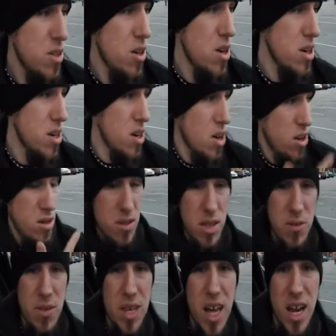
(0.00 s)
So I'm gonna go
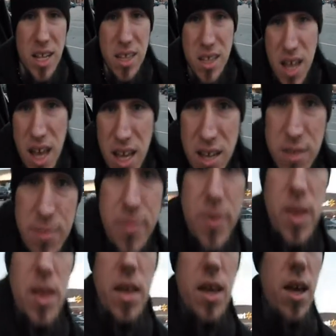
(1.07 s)
see what they got inside,
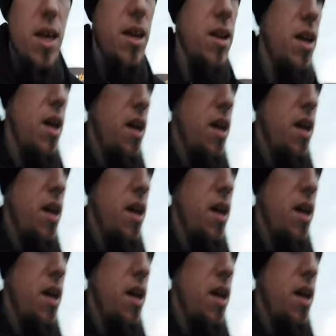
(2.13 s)
and.